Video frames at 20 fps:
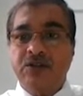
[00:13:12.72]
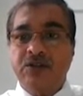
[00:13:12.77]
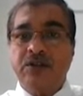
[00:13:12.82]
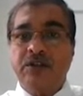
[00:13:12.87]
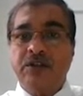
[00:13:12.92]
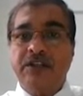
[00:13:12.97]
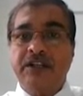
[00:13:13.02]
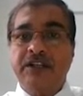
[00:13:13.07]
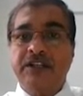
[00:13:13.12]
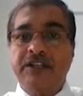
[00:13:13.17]

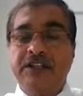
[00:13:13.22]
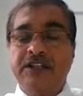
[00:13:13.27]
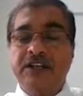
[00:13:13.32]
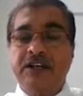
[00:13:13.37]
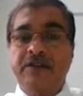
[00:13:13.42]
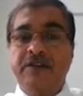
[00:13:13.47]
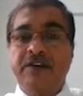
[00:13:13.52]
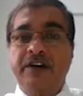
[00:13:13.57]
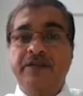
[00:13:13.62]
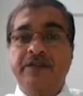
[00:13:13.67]
So instead
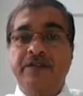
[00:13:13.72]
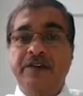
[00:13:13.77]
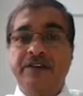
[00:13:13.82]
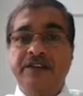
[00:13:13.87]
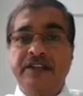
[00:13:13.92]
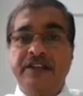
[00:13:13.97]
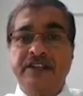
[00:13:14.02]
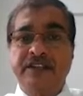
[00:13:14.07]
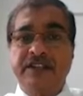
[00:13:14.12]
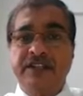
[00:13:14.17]
of a
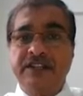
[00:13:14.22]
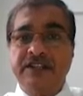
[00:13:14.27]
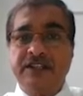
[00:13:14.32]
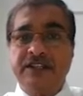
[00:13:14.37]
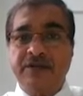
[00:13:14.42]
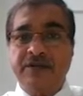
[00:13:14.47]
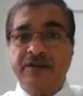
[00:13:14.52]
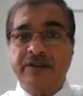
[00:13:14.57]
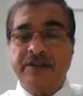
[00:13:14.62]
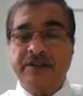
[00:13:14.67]
deficiency in
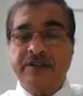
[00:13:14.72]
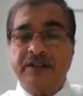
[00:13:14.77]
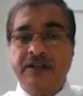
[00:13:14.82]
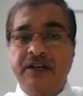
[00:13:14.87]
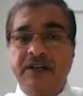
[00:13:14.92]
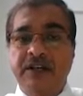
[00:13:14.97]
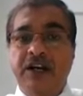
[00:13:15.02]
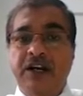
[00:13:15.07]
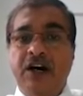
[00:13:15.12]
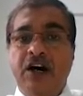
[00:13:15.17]
service
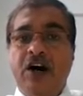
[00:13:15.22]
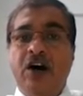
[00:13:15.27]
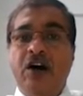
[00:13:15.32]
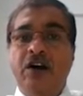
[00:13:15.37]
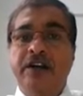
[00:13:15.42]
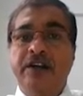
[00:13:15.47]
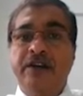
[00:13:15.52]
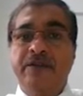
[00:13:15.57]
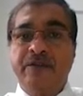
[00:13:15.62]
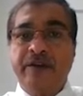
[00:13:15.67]

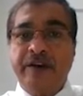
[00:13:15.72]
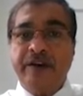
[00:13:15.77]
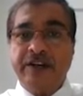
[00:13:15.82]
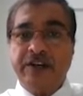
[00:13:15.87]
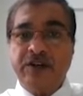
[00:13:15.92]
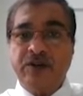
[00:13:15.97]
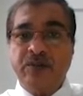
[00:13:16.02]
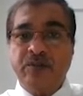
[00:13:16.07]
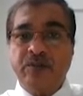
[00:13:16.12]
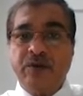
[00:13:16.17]
or
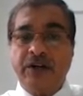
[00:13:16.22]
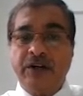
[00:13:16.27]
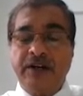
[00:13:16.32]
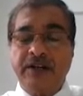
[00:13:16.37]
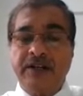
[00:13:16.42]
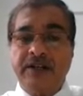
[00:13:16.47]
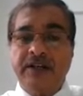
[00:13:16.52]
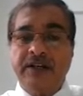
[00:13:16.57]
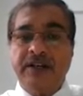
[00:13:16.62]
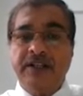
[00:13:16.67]
defective product,
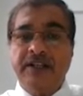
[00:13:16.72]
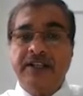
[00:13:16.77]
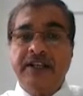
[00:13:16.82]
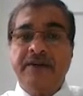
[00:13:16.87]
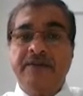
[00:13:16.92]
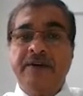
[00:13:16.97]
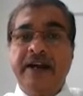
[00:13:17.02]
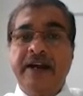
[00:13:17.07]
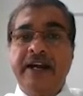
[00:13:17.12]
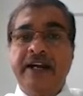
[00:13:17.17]
they
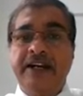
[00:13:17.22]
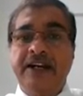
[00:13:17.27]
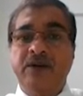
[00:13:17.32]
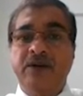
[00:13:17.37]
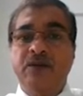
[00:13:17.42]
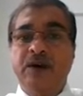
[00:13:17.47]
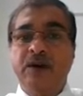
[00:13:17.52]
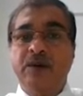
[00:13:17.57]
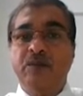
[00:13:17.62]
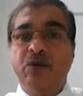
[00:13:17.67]
have
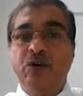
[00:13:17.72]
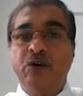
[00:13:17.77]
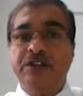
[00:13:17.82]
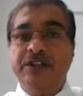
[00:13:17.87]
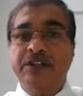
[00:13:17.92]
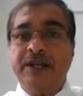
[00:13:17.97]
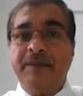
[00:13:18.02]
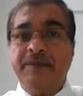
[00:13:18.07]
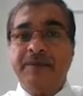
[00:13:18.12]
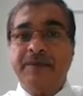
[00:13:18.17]
added one more
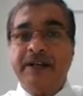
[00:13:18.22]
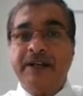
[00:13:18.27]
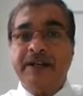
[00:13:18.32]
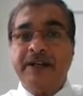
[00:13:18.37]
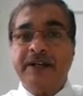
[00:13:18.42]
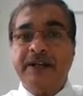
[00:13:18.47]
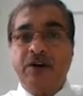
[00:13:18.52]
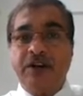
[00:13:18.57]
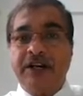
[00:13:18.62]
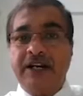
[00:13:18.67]
chapter as a
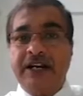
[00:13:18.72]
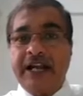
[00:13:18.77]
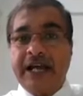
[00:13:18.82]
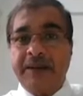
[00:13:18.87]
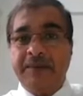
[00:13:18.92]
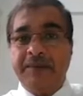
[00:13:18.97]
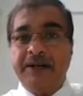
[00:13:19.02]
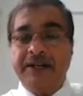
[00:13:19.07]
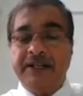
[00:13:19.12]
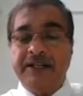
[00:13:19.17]
product
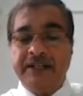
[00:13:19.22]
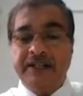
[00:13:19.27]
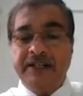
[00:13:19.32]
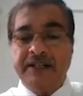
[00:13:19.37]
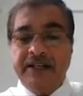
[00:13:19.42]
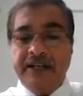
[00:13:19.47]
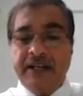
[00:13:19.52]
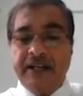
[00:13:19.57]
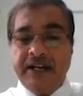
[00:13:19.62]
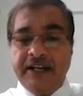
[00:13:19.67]
liability.
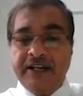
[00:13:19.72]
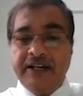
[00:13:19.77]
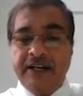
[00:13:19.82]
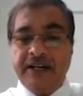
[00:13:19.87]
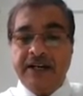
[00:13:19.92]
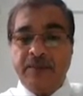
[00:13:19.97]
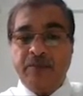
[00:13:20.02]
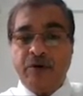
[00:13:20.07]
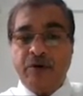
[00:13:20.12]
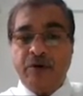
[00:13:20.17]
And
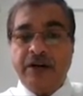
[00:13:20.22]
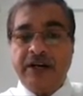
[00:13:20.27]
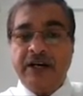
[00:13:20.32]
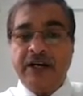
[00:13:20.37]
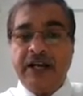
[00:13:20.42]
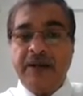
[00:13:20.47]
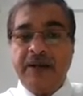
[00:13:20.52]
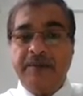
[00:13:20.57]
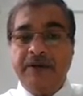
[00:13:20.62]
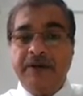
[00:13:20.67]
under product
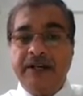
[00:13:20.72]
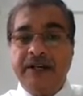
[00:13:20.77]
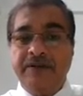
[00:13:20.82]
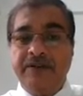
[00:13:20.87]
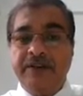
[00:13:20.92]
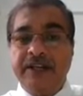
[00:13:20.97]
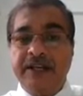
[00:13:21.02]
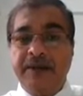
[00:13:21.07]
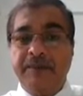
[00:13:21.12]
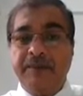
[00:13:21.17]
liability,
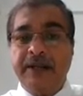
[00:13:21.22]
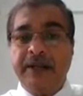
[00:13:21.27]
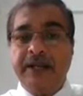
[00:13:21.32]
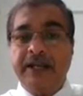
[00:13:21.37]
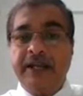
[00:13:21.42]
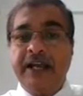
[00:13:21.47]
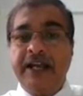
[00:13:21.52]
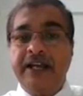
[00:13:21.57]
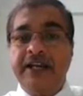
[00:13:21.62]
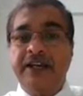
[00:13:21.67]
we can make
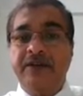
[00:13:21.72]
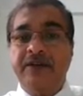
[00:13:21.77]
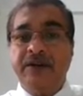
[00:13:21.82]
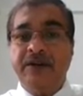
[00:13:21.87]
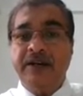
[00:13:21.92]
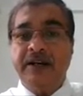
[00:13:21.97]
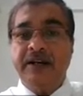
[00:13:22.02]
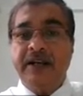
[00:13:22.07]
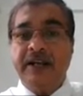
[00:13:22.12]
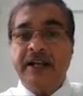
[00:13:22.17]

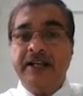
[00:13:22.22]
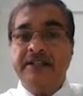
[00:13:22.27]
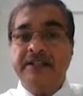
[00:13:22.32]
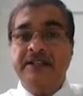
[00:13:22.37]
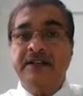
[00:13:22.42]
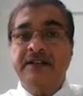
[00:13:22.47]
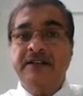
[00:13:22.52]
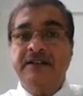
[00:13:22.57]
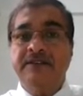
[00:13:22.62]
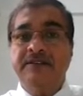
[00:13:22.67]
anyone as
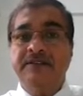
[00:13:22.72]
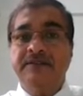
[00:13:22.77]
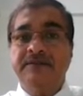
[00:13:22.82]
a